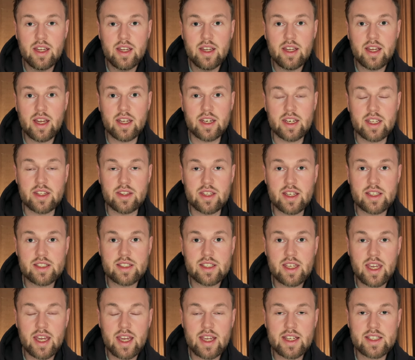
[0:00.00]
And in this
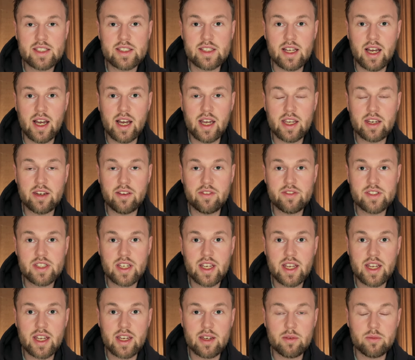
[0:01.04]
case, the I N F
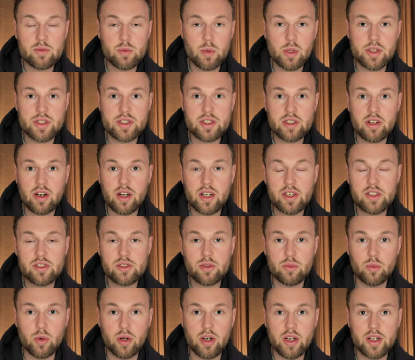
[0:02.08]
J will start
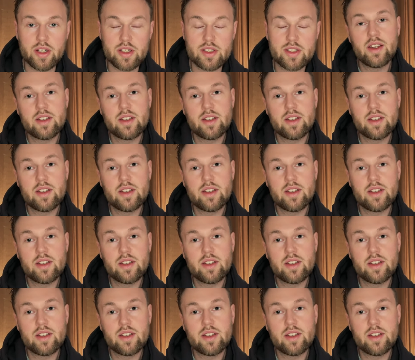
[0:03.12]
towards